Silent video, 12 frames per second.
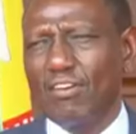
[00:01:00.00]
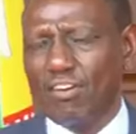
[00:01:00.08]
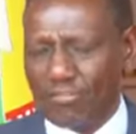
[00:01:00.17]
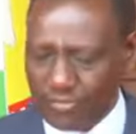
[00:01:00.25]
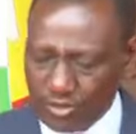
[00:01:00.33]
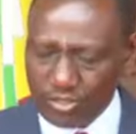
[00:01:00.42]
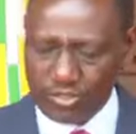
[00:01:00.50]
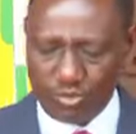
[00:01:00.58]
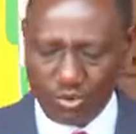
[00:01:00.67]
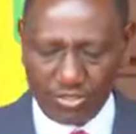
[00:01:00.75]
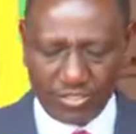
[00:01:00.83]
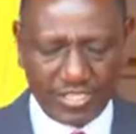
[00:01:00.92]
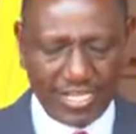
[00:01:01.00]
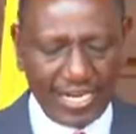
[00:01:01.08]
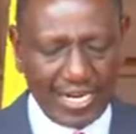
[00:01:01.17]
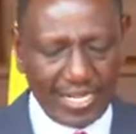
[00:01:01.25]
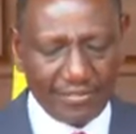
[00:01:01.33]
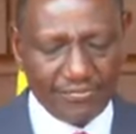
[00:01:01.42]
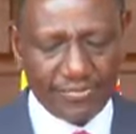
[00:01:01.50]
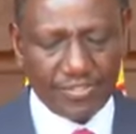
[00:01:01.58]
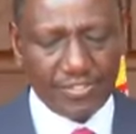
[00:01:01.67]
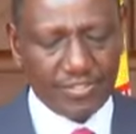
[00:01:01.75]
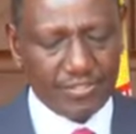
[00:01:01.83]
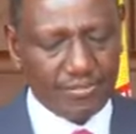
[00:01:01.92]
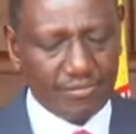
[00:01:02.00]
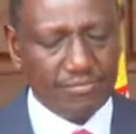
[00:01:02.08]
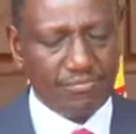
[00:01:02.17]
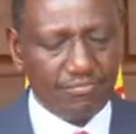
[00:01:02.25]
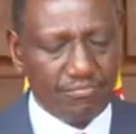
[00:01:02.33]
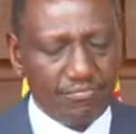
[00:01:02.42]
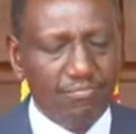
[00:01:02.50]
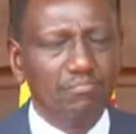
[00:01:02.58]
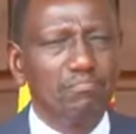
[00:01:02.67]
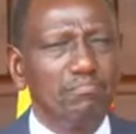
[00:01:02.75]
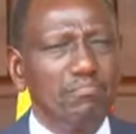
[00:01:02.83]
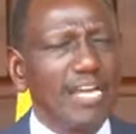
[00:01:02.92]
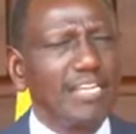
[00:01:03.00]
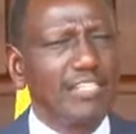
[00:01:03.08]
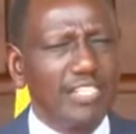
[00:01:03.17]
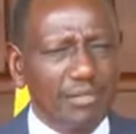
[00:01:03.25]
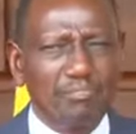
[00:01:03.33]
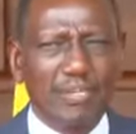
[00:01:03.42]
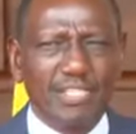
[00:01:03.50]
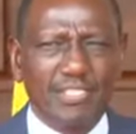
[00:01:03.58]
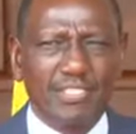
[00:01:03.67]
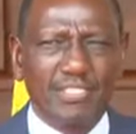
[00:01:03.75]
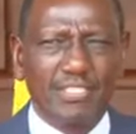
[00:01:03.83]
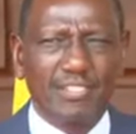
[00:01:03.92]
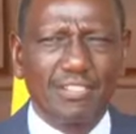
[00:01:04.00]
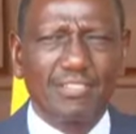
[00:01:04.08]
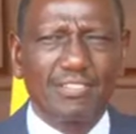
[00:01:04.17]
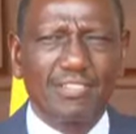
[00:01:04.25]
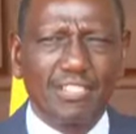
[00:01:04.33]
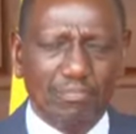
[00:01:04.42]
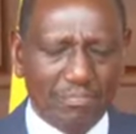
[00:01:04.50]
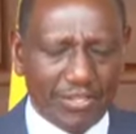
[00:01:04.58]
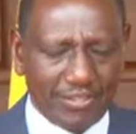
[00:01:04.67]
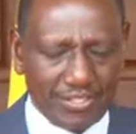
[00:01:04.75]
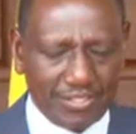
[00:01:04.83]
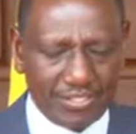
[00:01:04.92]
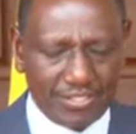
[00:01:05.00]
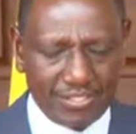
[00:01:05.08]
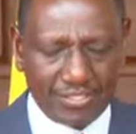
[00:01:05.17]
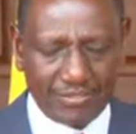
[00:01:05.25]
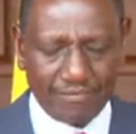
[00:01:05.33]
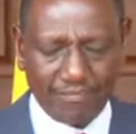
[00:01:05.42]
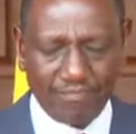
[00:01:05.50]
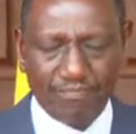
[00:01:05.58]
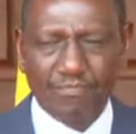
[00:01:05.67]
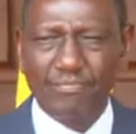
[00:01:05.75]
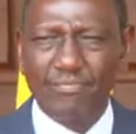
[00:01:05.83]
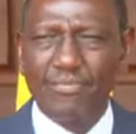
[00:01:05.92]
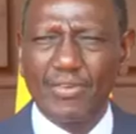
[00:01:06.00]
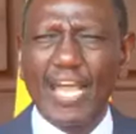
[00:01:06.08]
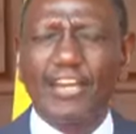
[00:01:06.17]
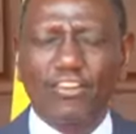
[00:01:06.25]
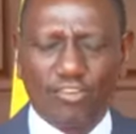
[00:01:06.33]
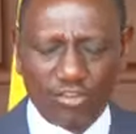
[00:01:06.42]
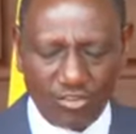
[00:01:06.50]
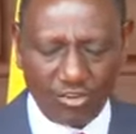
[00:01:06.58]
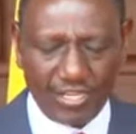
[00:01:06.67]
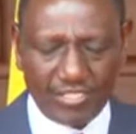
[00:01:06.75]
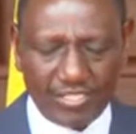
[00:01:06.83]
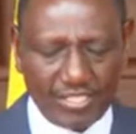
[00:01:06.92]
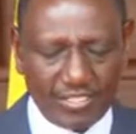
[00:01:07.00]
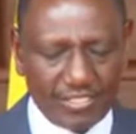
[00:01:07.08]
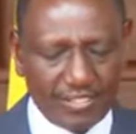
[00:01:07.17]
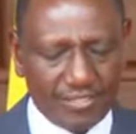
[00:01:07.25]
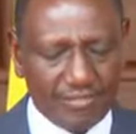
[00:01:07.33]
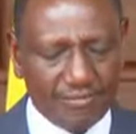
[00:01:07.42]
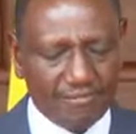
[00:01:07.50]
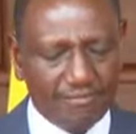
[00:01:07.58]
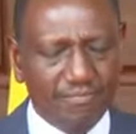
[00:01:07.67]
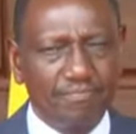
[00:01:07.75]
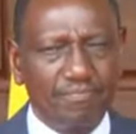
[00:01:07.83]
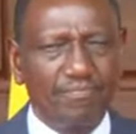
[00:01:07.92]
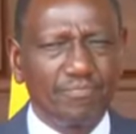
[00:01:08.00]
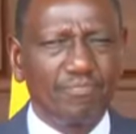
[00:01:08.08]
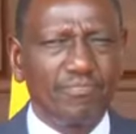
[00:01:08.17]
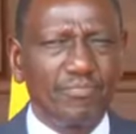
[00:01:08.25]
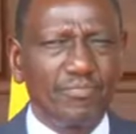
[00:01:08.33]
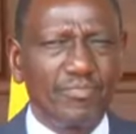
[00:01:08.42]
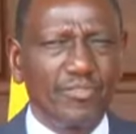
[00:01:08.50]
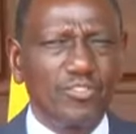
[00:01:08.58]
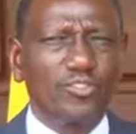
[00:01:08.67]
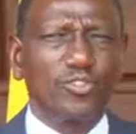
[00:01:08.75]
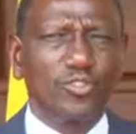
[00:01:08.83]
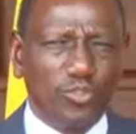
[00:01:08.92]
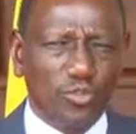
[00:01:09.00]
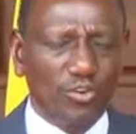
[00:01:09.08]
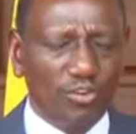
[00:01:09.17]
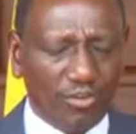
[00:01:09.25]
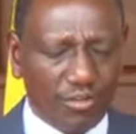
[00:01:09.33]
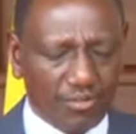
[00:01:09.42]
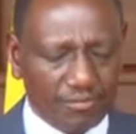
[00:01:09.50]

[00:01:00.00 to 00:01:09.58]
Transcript: of those who lost their lives, my deepest sympathies and condolences to you all.